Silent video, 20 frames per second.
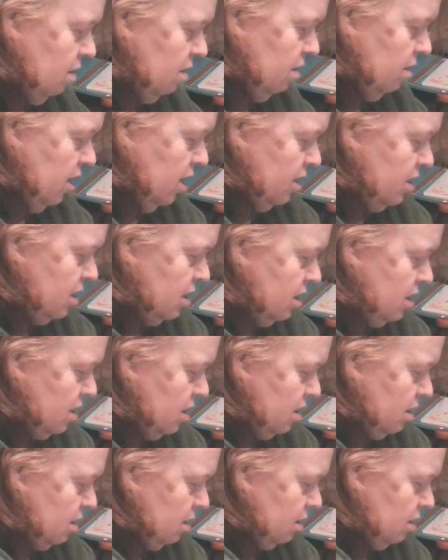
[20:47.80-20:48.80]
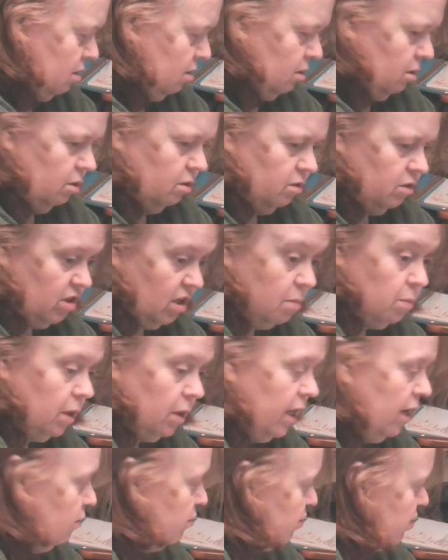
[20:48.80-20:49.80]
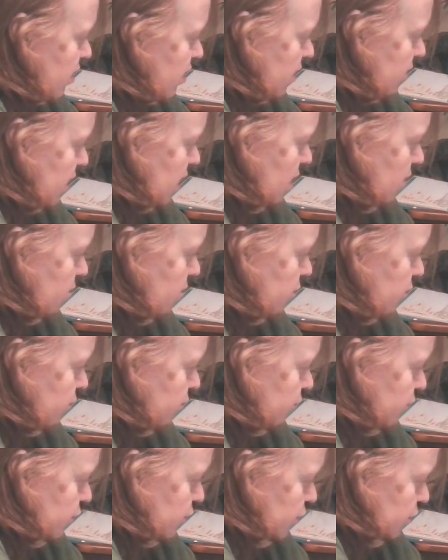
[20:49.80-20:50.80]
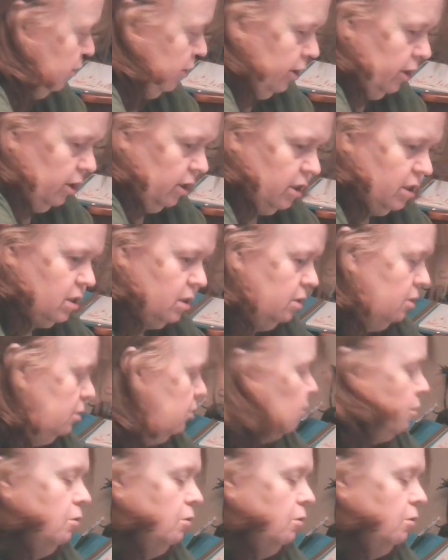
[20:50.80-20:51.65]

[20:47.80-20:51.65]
that's the seam allowance that I gave for doing this.